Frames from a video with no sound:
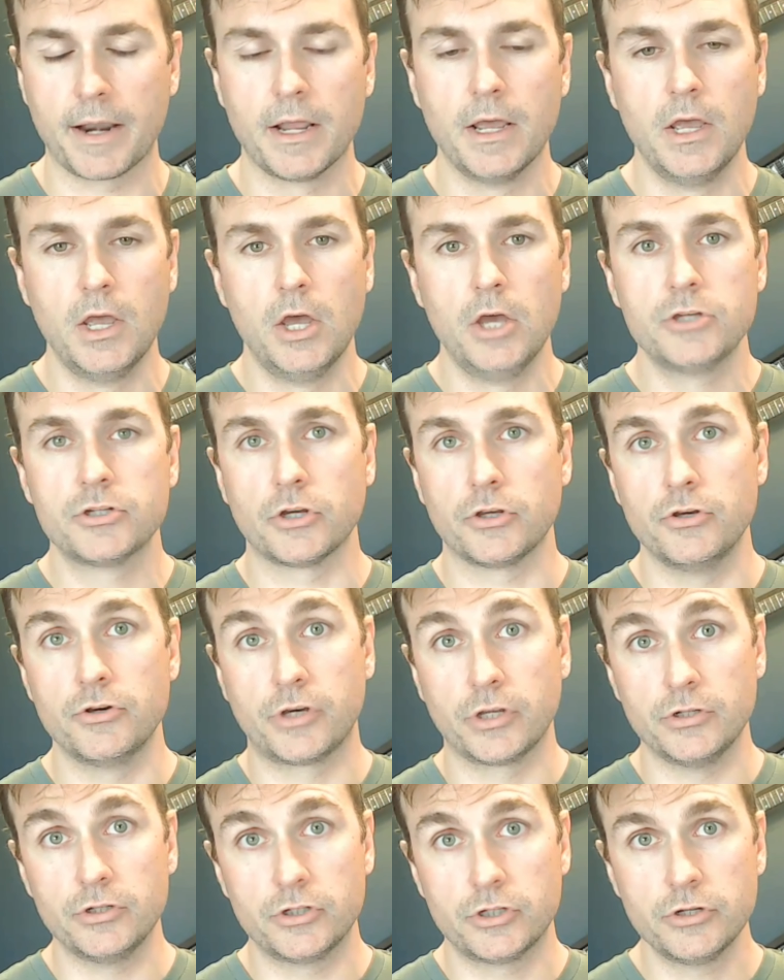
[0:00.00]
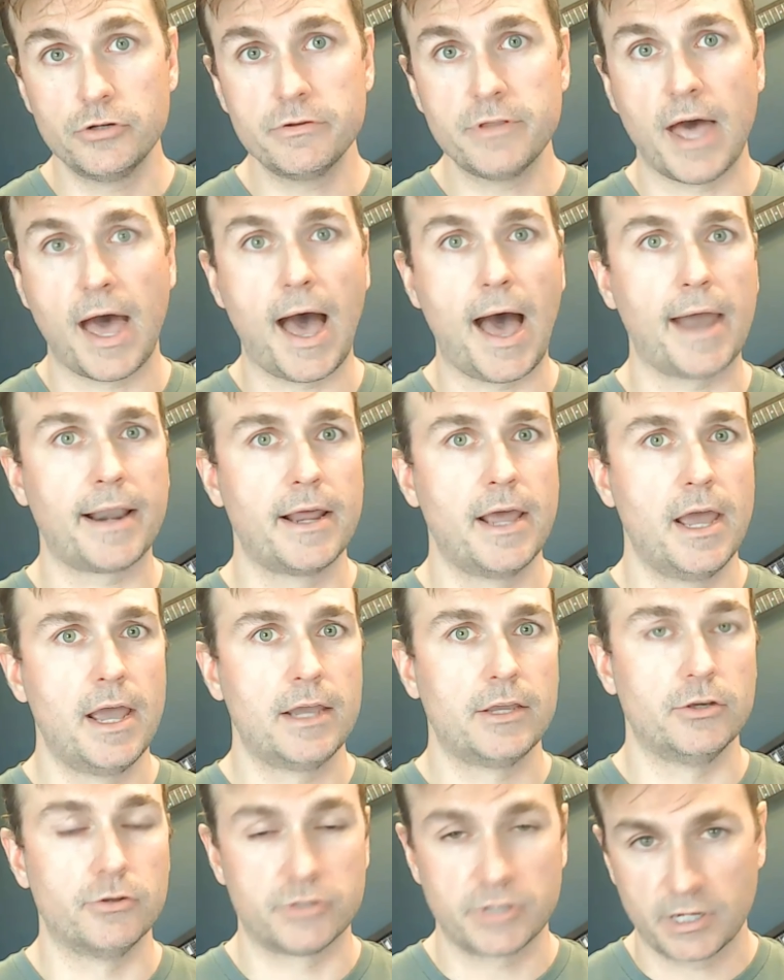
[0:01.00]
So you can do that
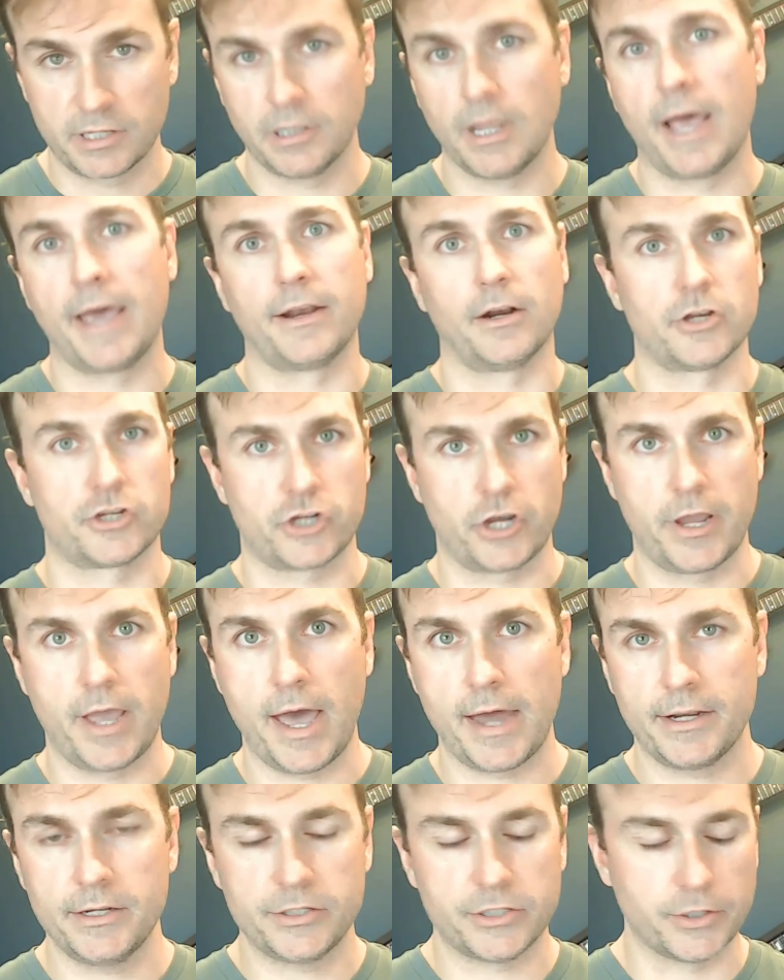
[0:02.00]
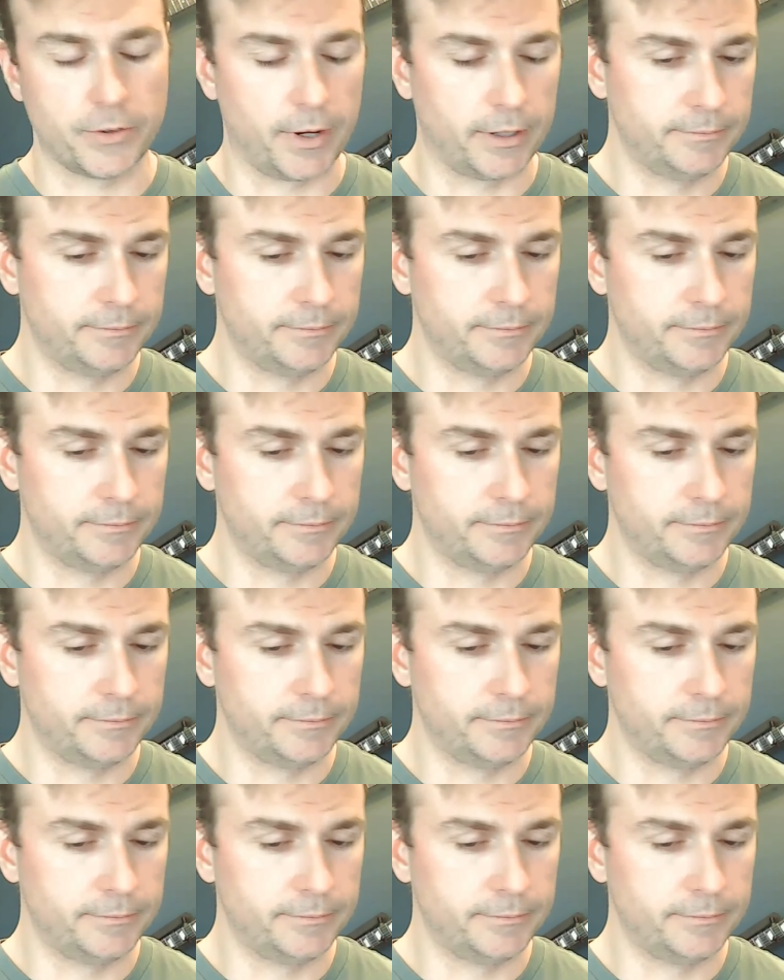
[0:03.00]
using Clay, and I'll show you how to do it.